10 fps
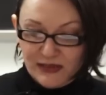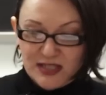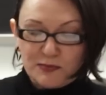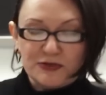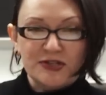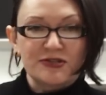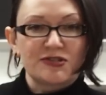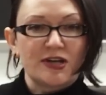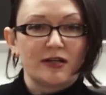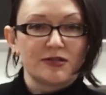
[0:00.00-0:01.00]
This presents a
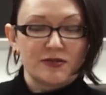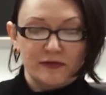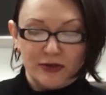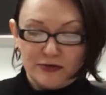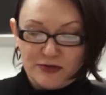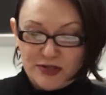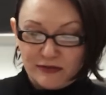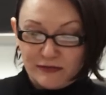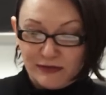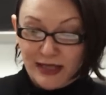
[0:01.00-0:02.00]
challenge for those,
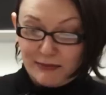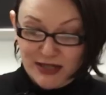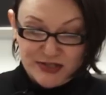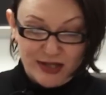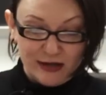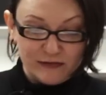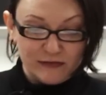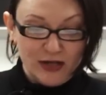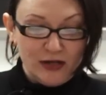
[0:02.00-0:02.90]
like myself,